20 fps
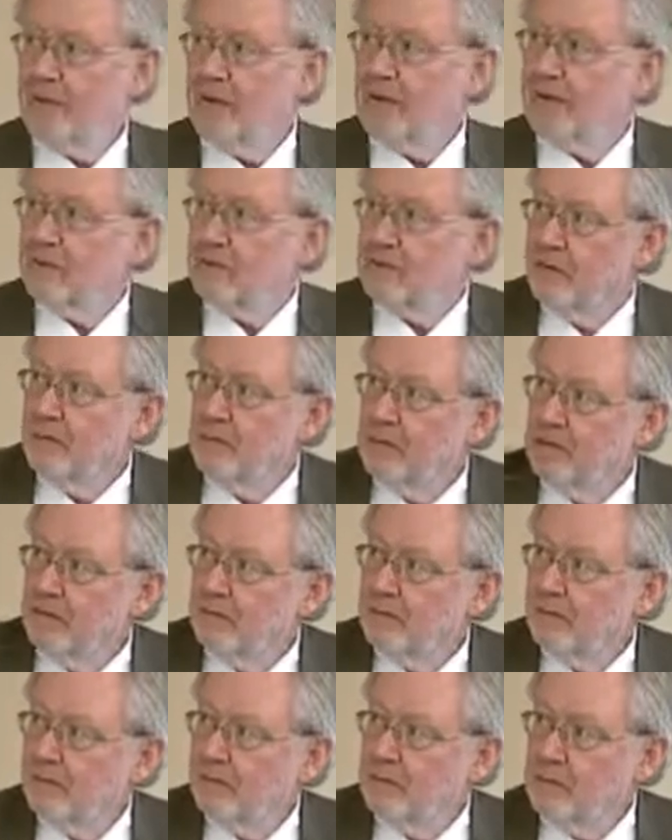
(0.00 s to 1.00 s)
So the,
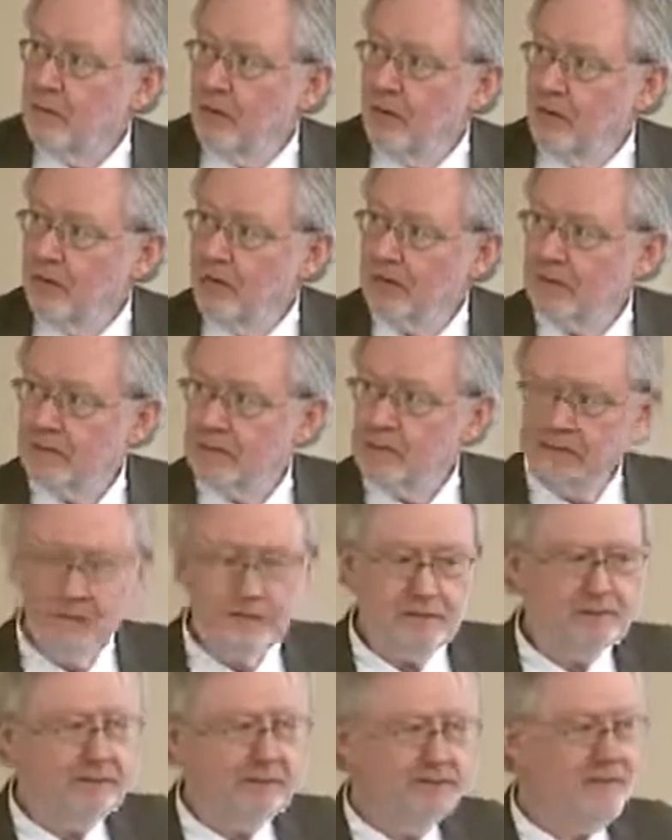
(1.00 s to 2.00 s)
the purpose was
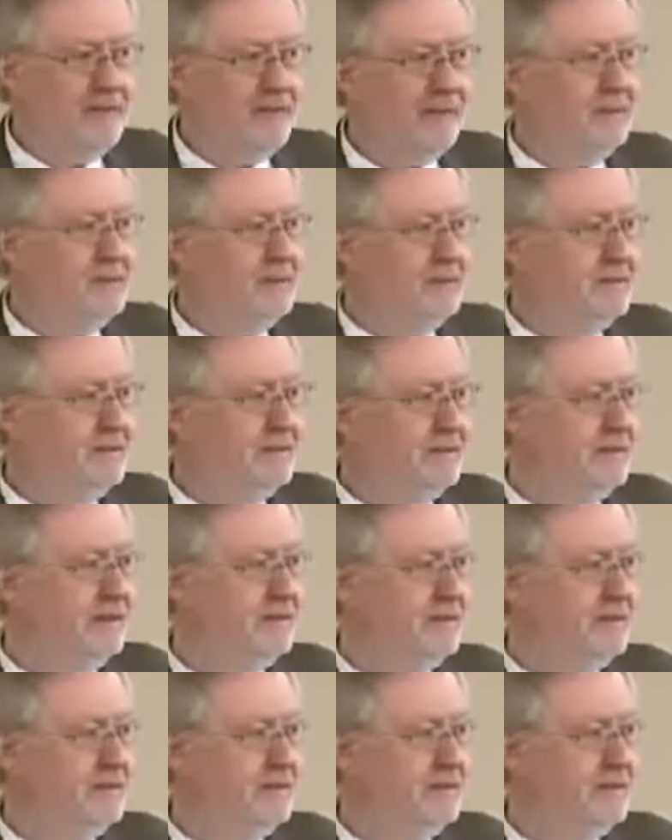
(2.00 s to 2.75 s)
to establish a